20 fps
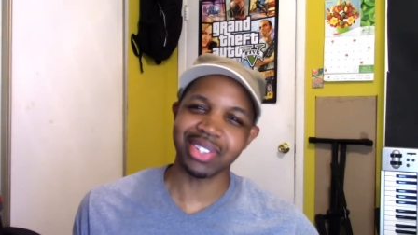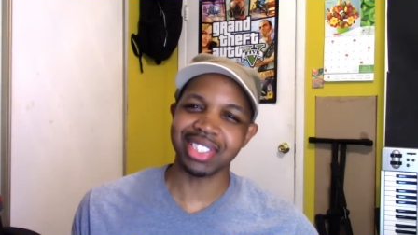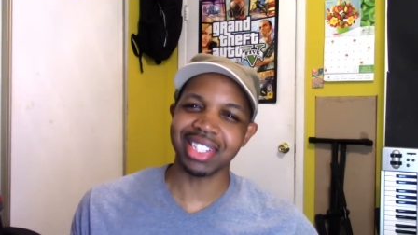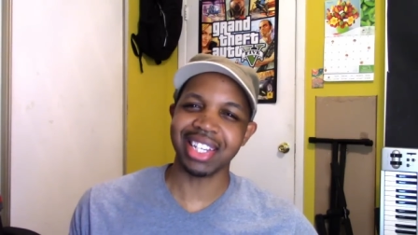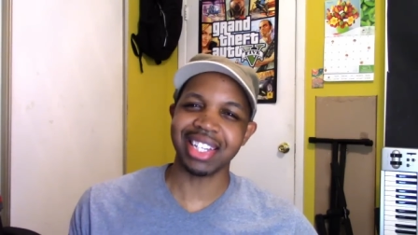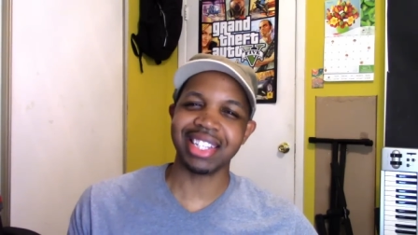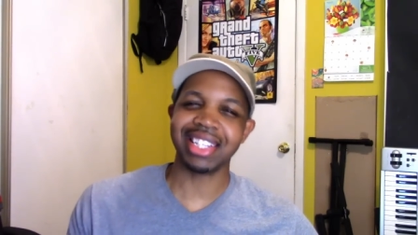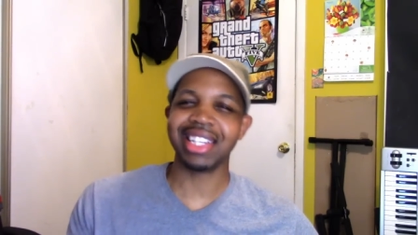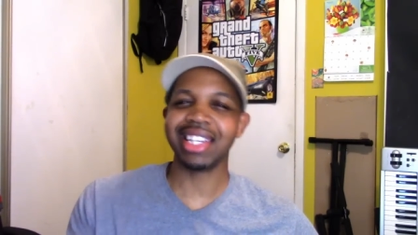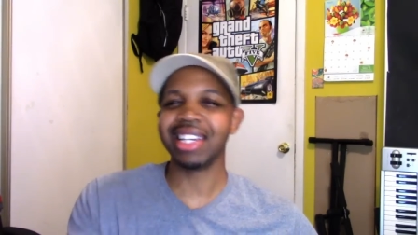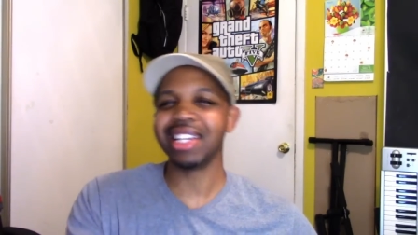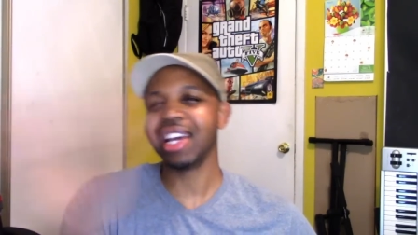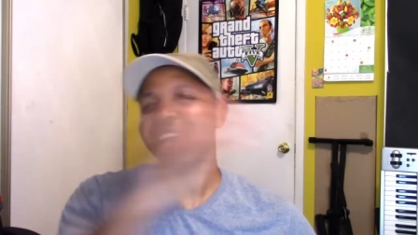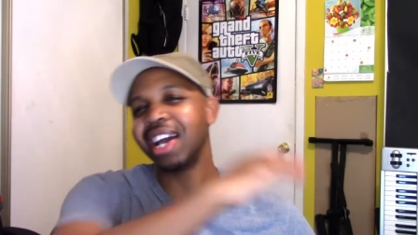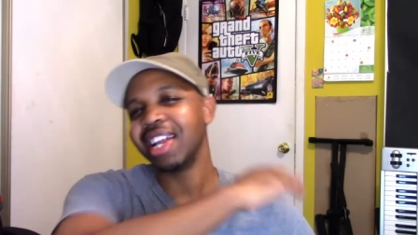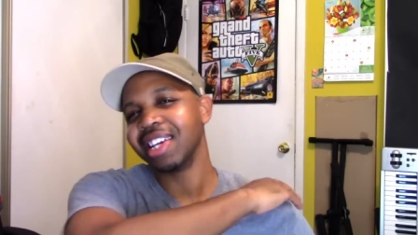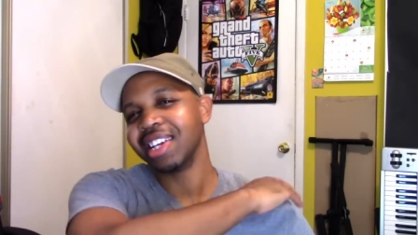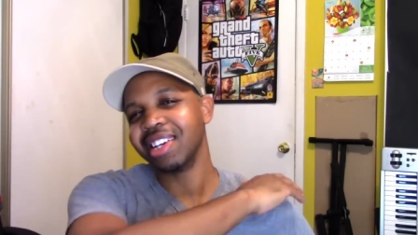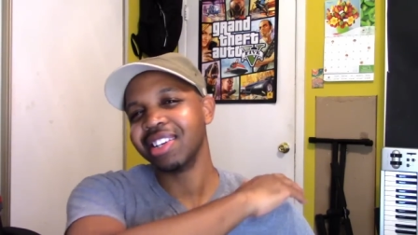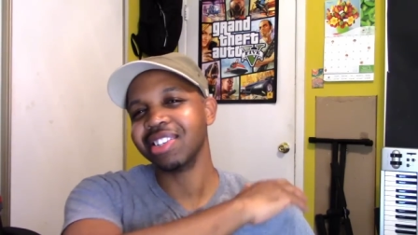It's like, get
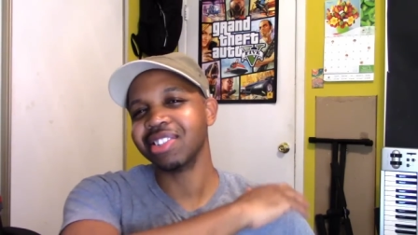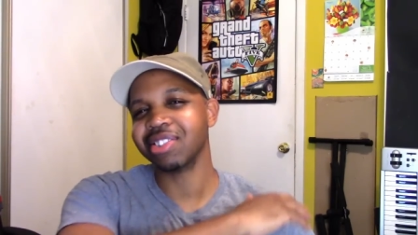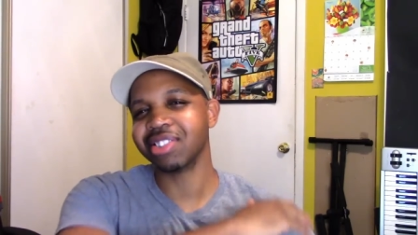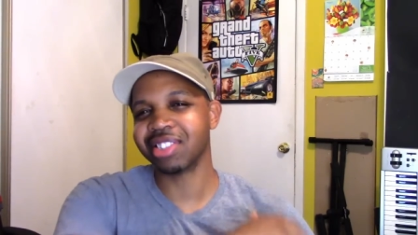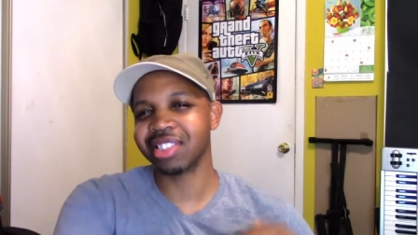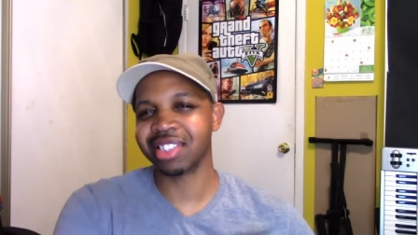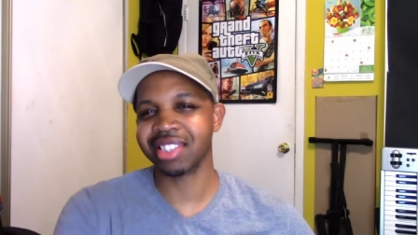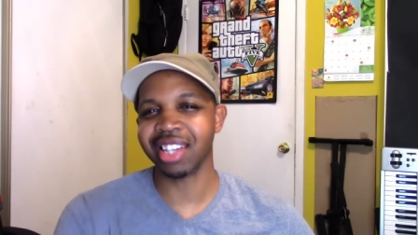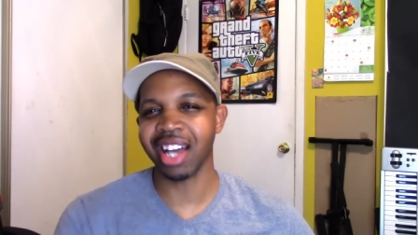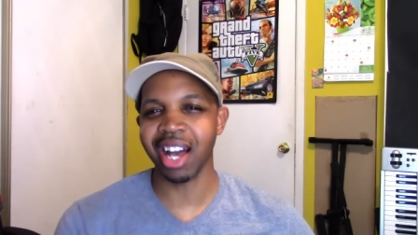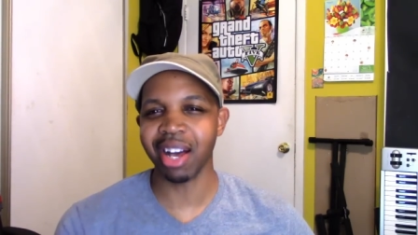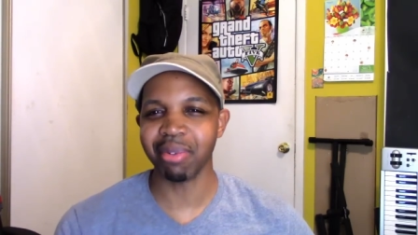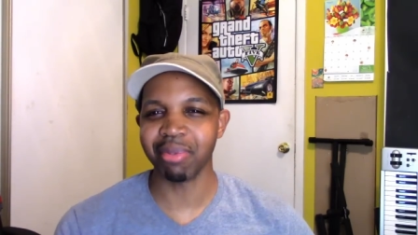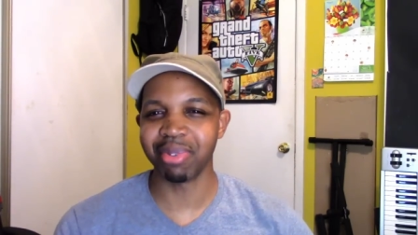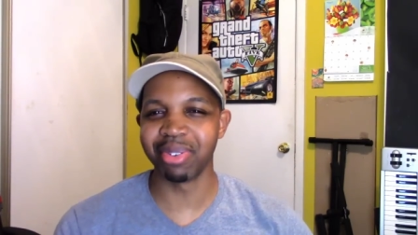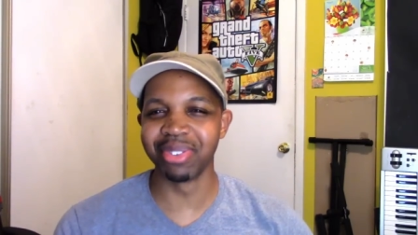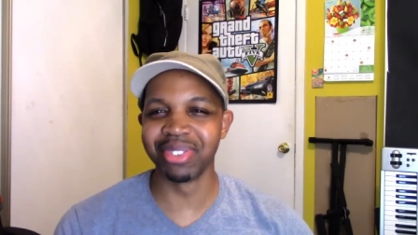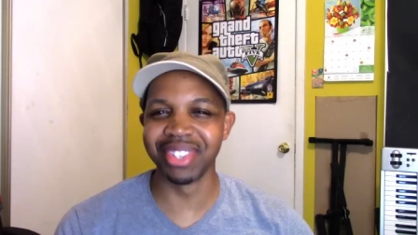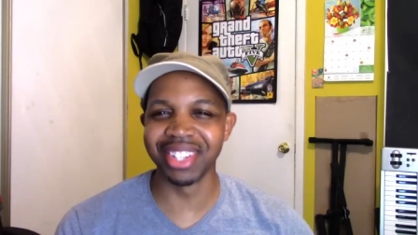out of here, you scum.